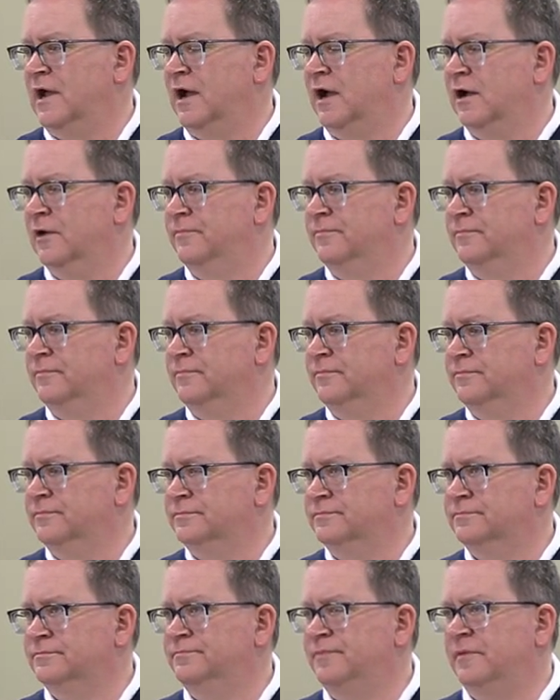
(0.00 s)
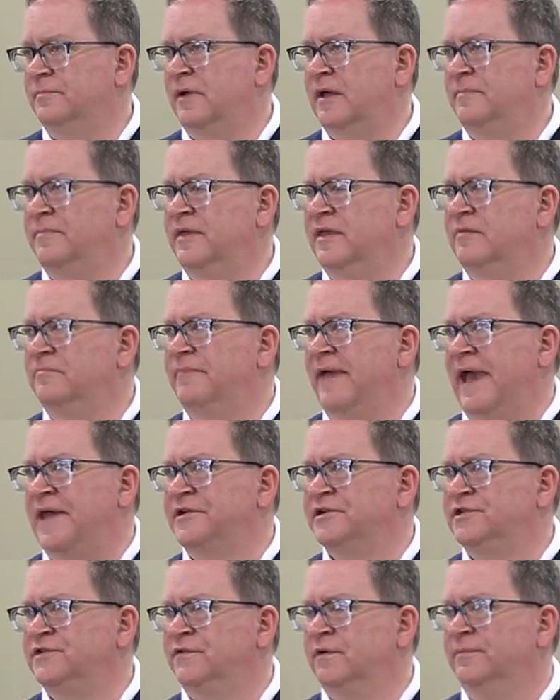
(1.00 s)
But by being
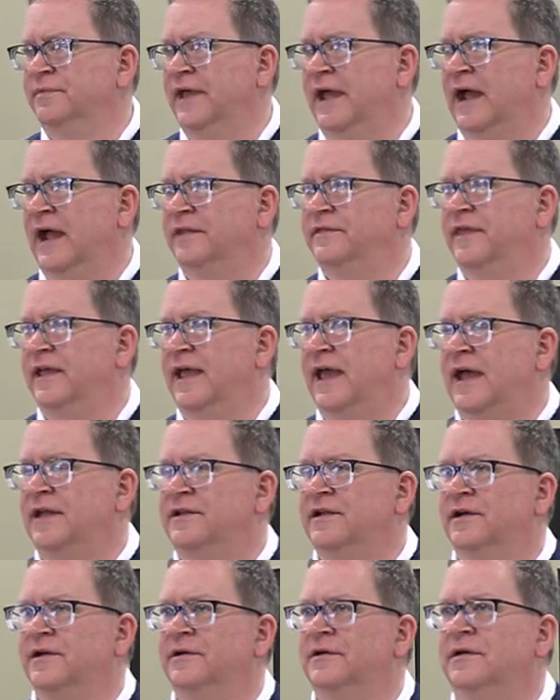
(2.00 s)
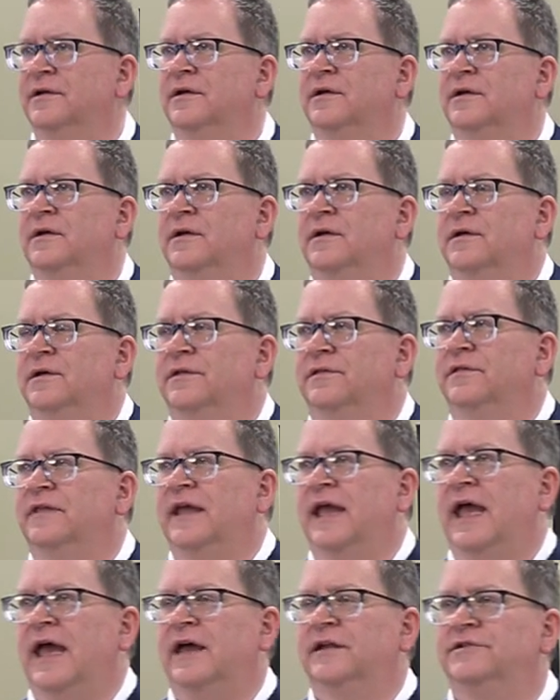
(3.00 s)
banished from that, they
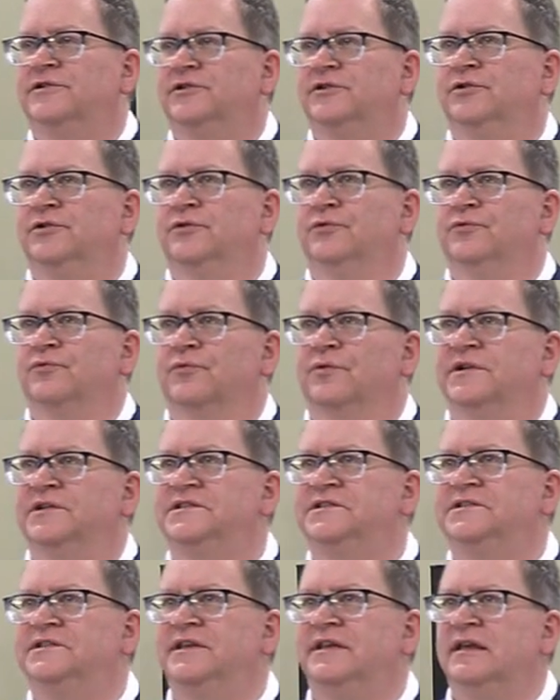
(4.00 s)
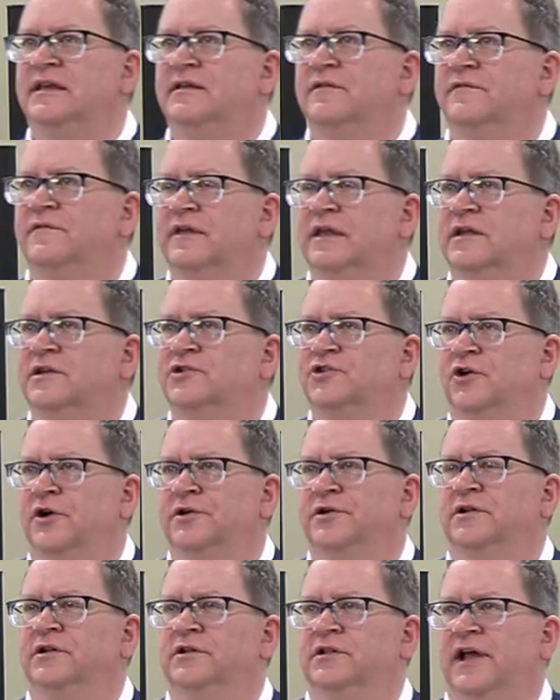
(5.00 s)
had to receive
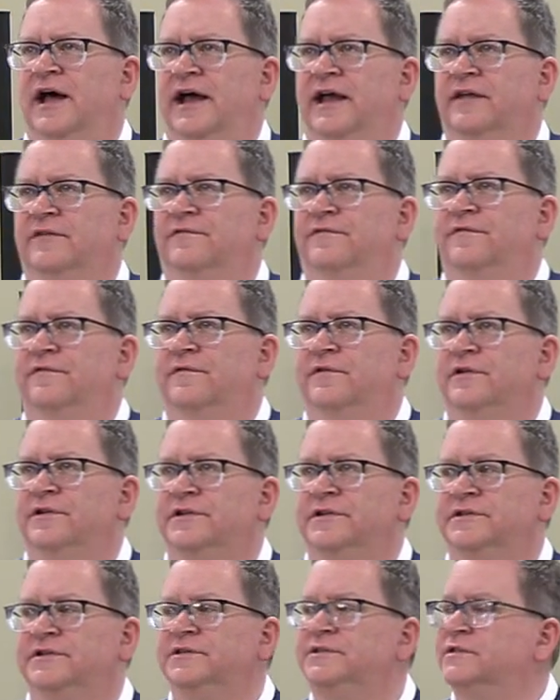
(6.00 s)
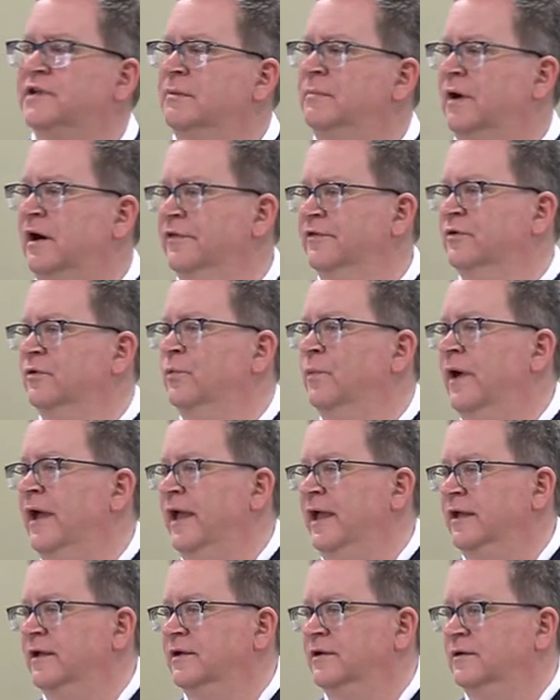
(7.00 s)
eternal life some other
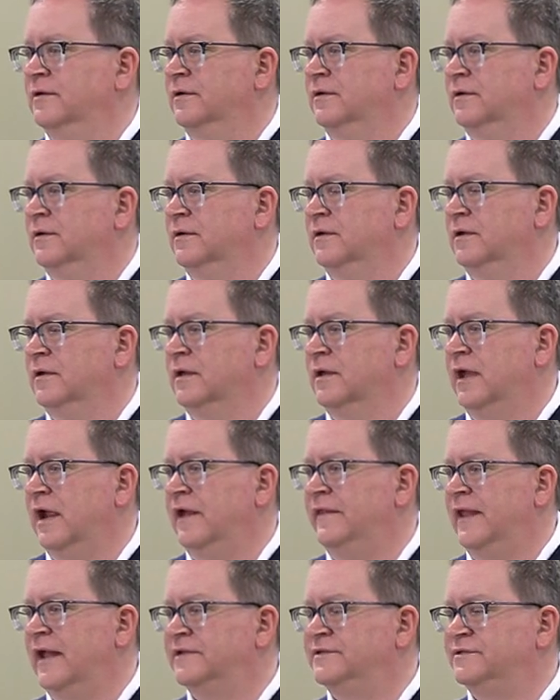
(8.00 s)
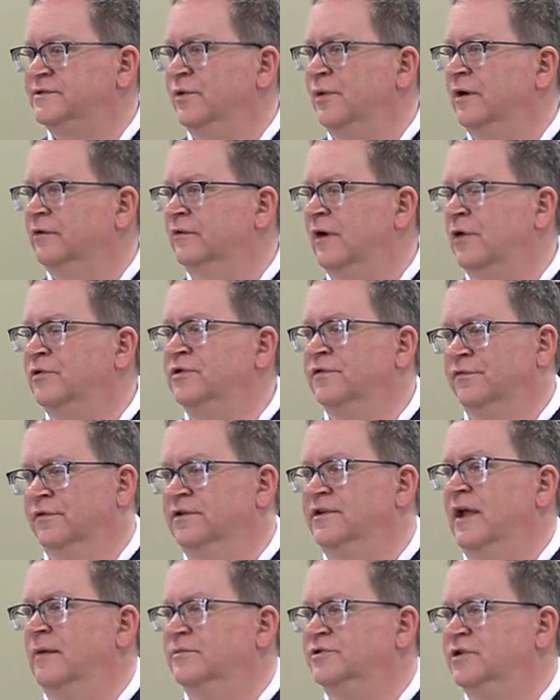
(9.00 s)
way. And that's the route of
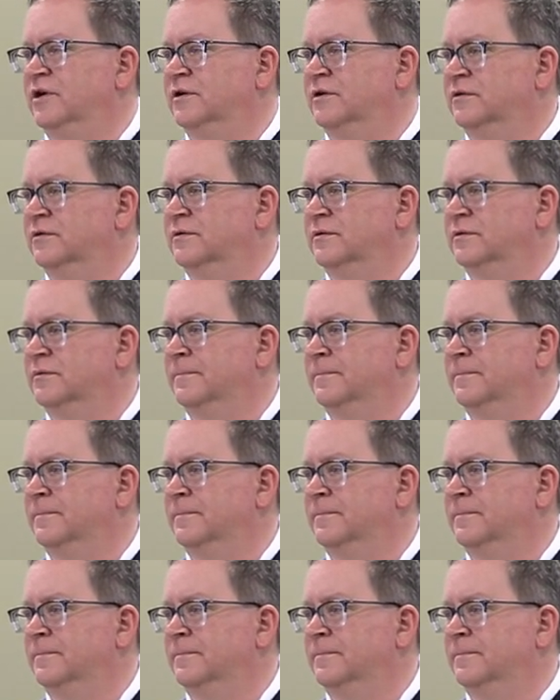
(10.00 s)
redemption.